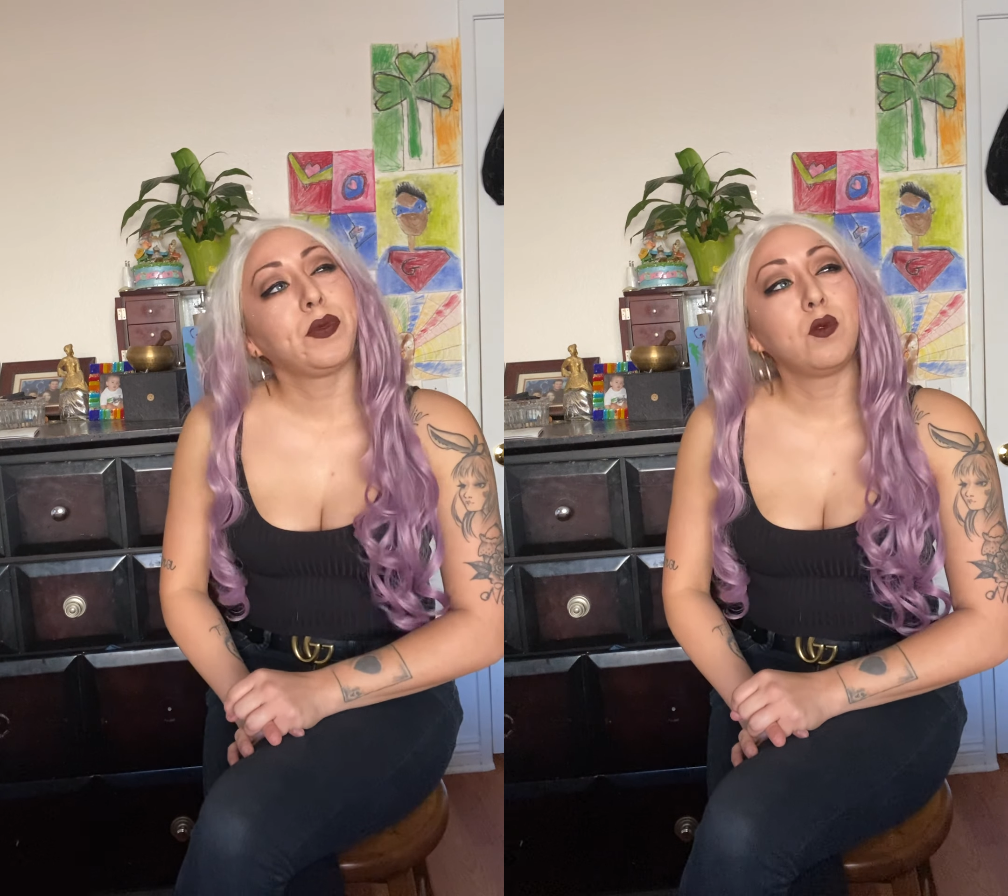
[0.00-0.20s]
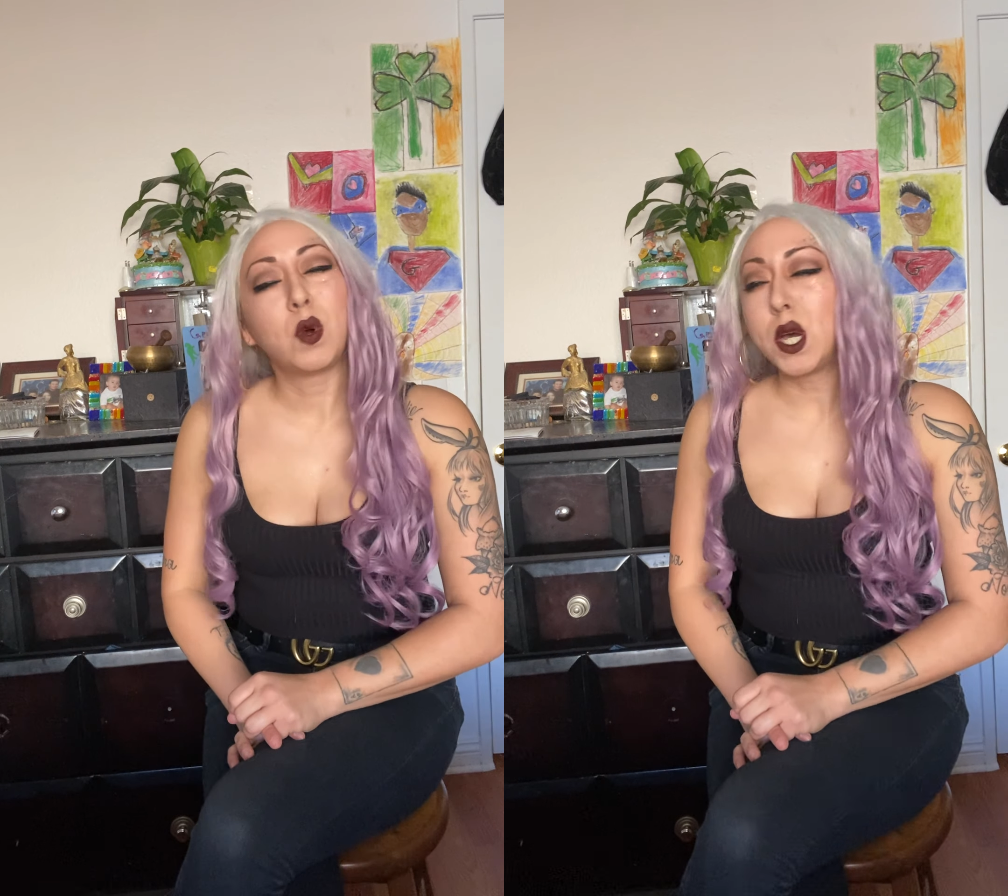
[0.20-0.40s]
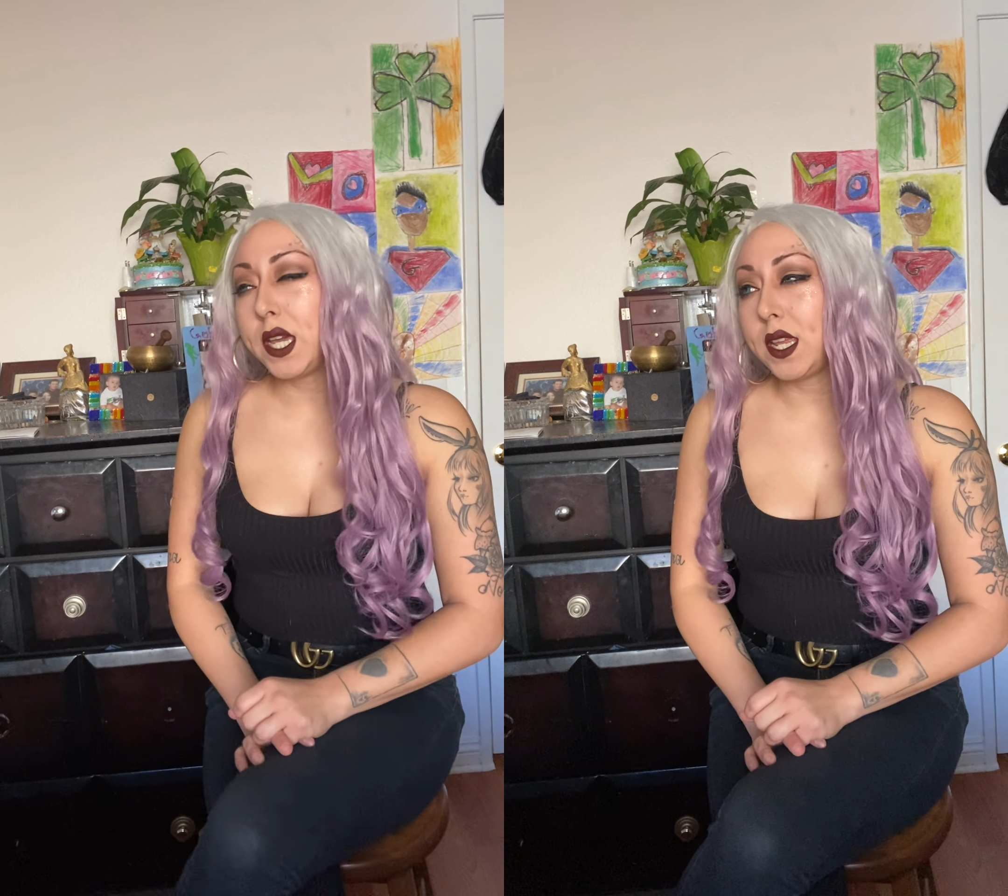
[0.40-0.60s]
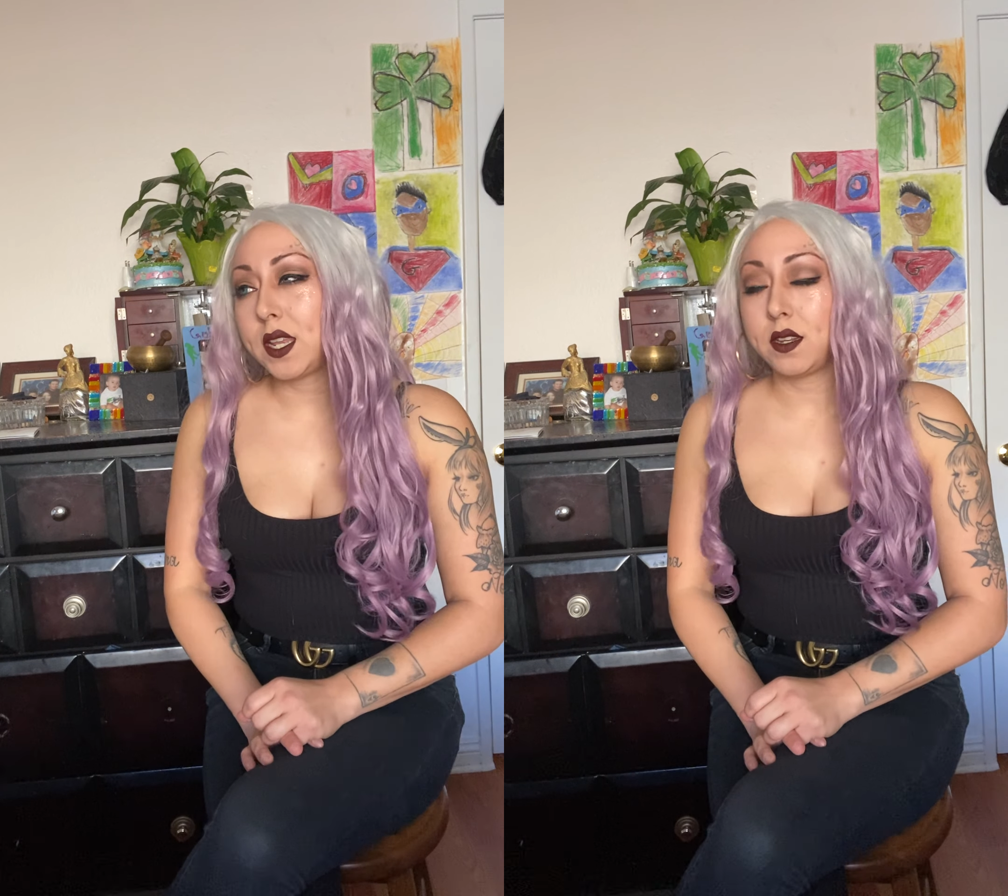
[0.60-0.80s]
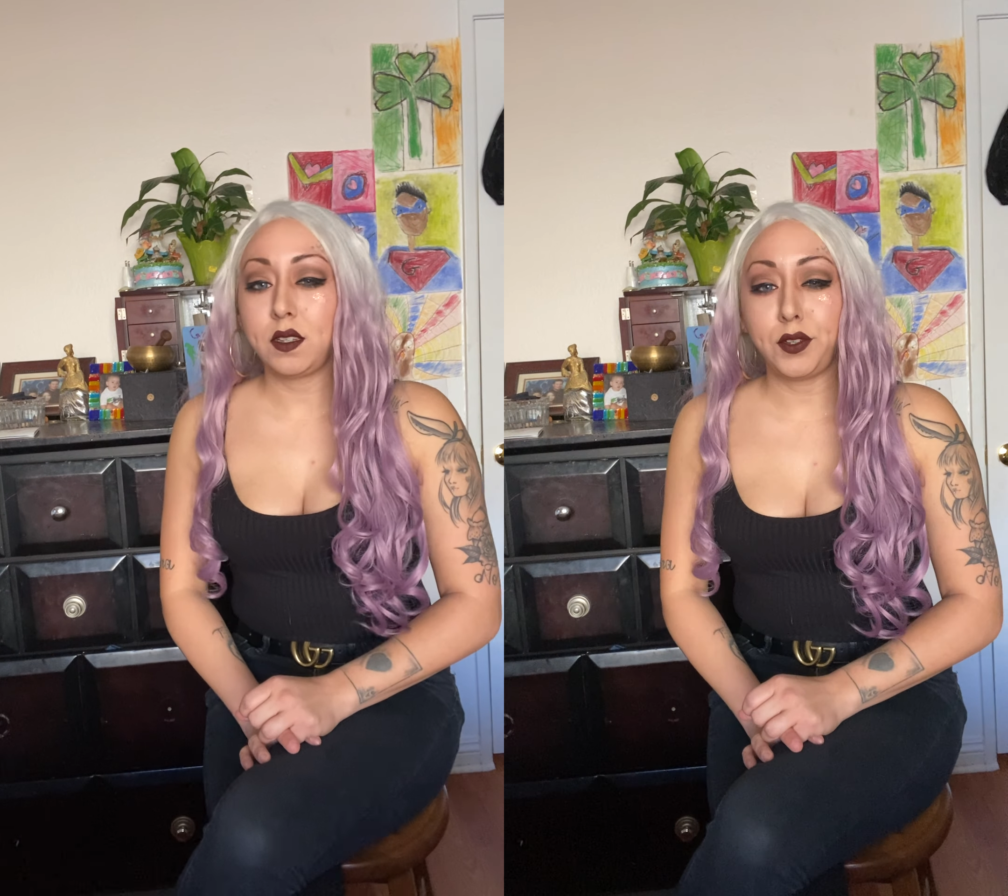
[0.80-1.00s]
what?
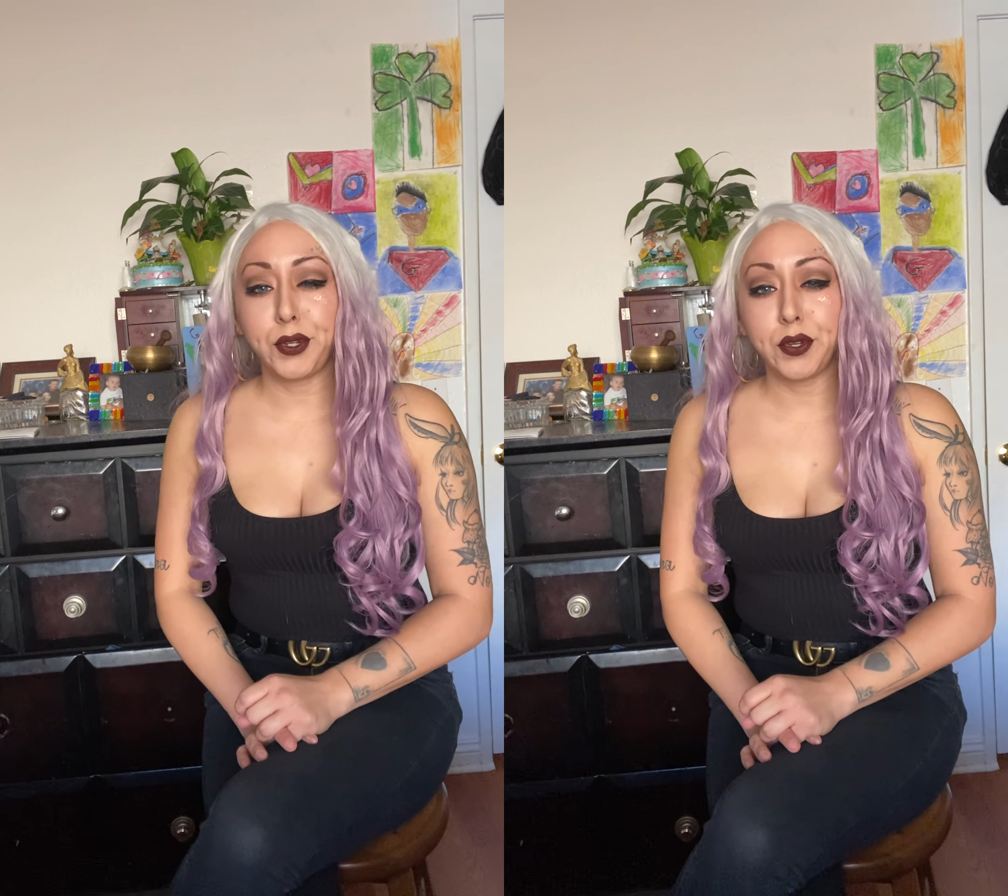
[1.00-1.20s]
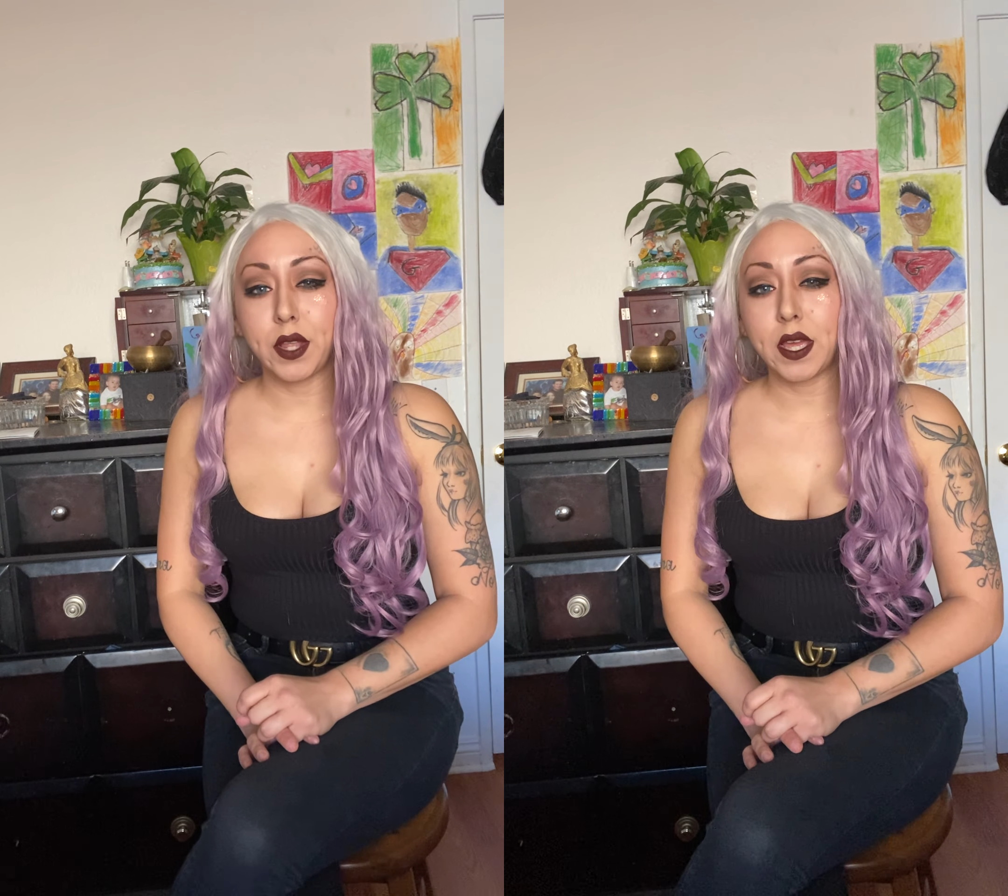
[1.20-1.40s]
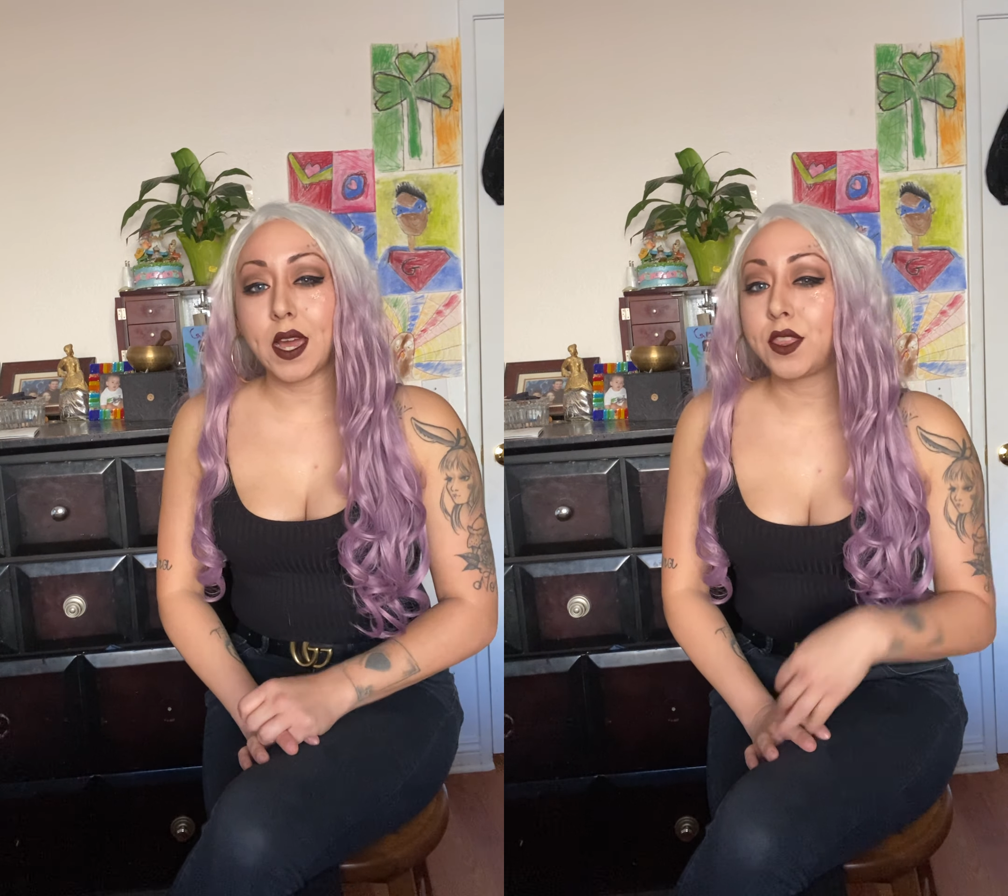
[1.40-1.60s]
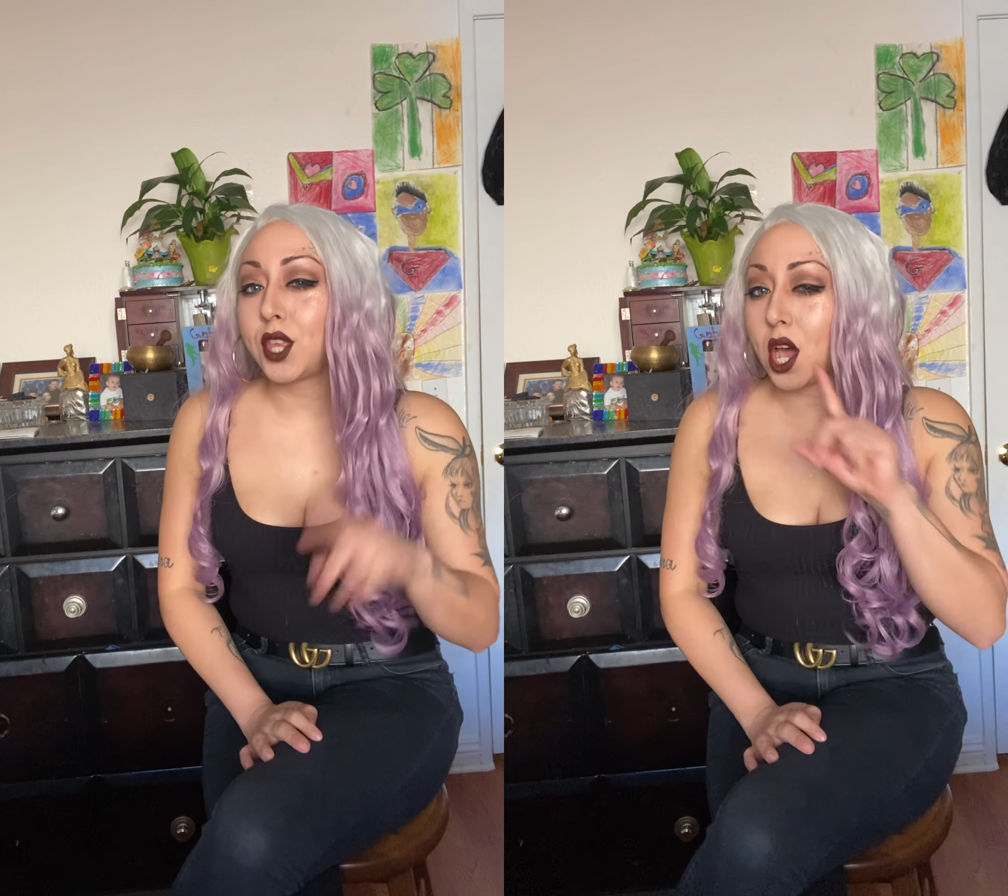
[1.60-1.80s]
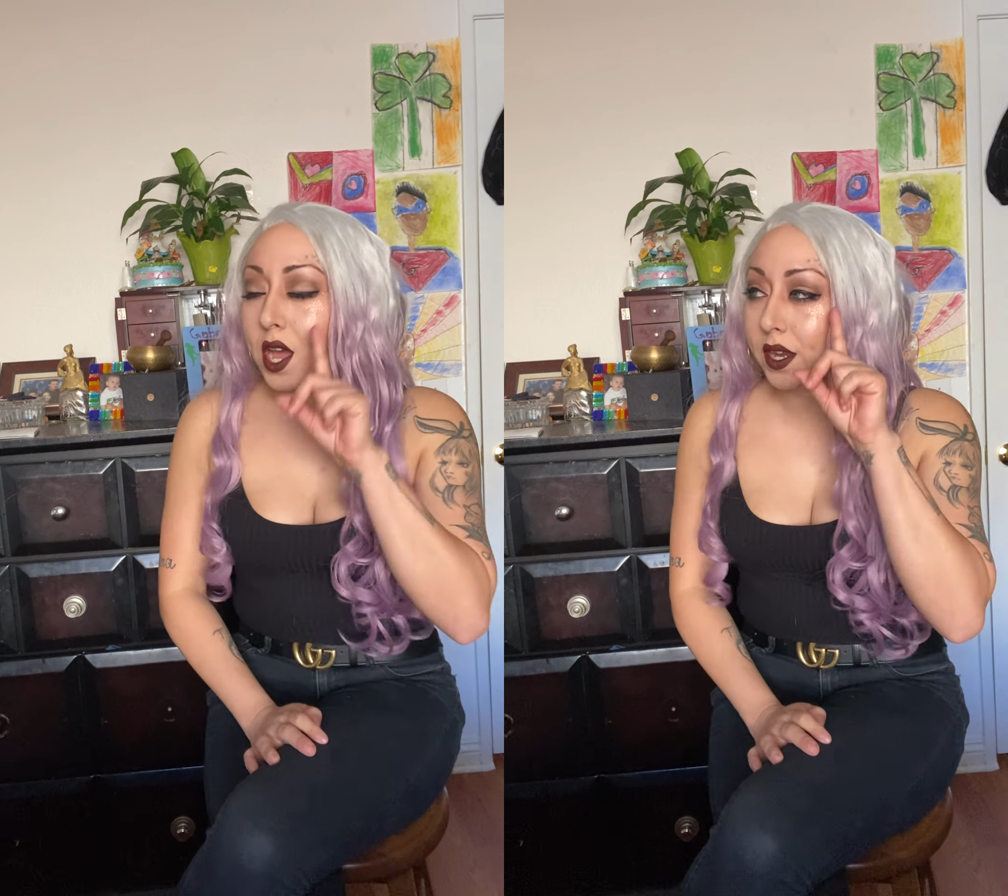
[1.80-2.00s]
You know, like I thought,